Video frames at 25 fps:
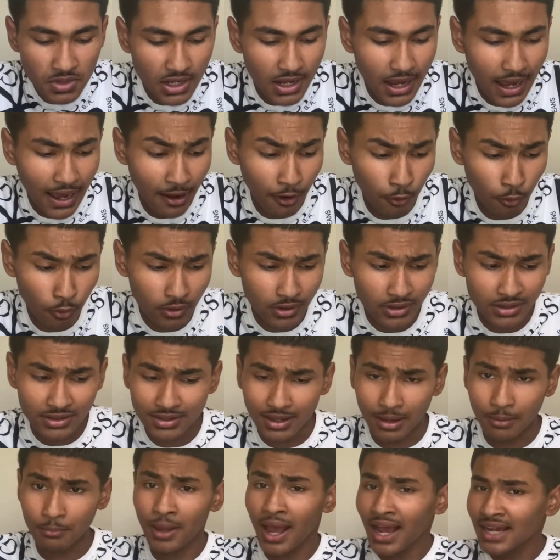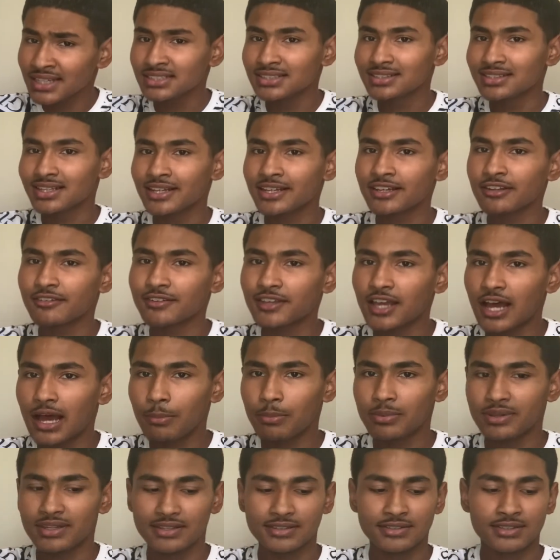I would, I'm actually thinking of
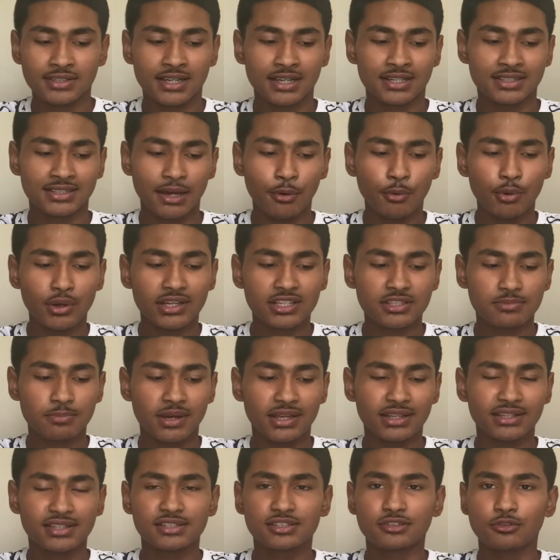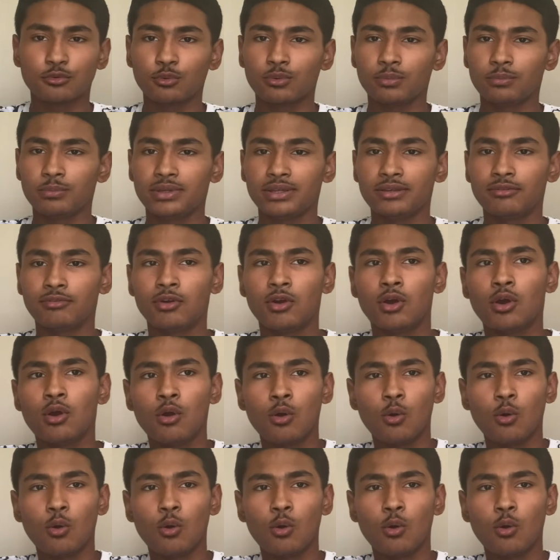copying these because I would expect these to be